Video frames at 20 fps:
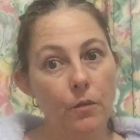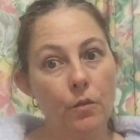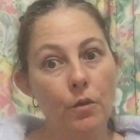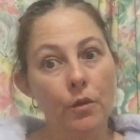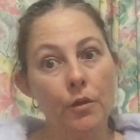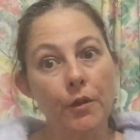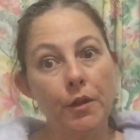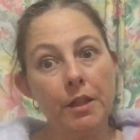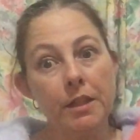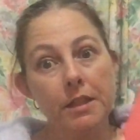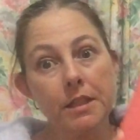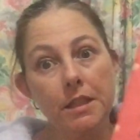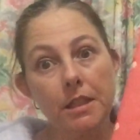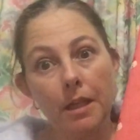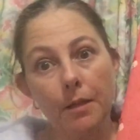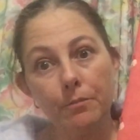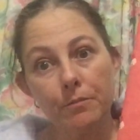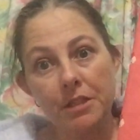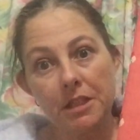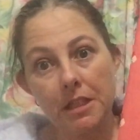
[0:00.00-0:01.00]
Well, this
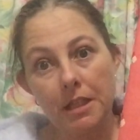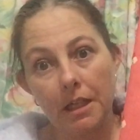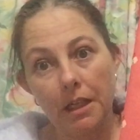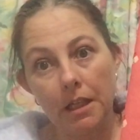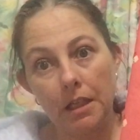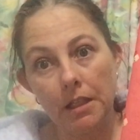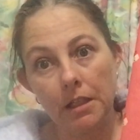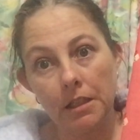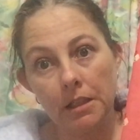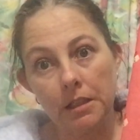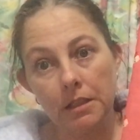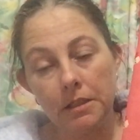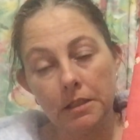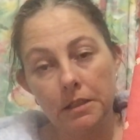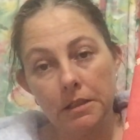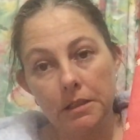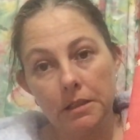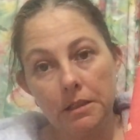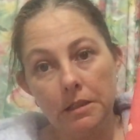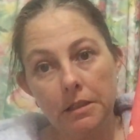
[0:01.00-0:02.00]
numbskull
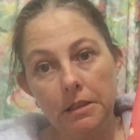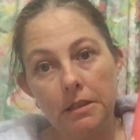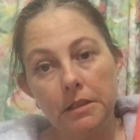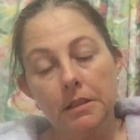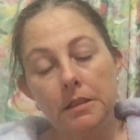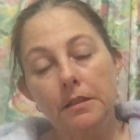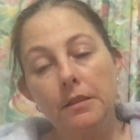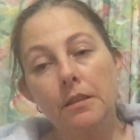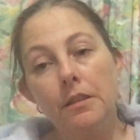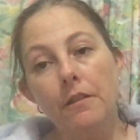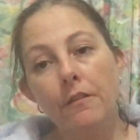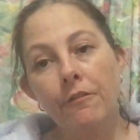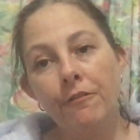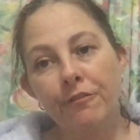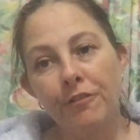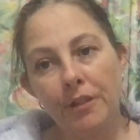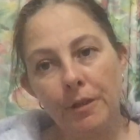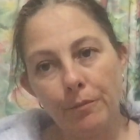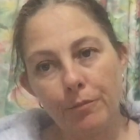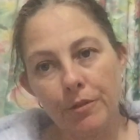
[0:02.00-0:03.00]

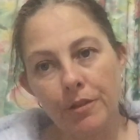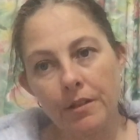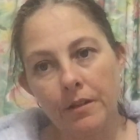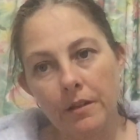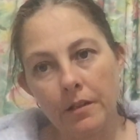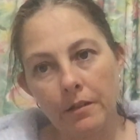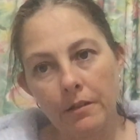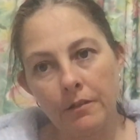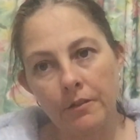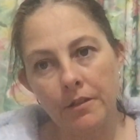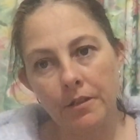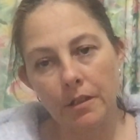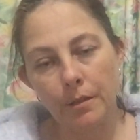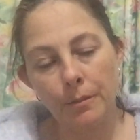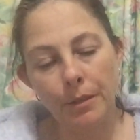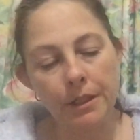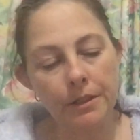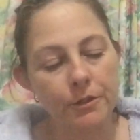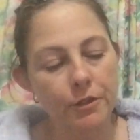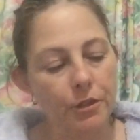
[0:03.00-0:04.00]
flipped the
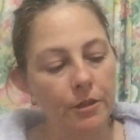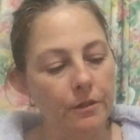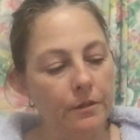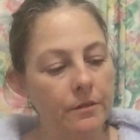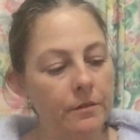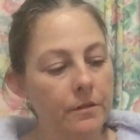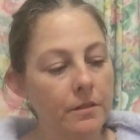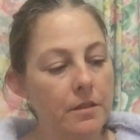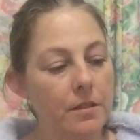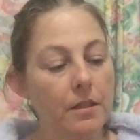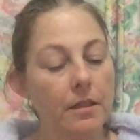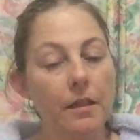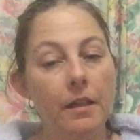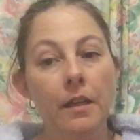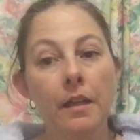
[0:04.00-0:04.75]
dimensions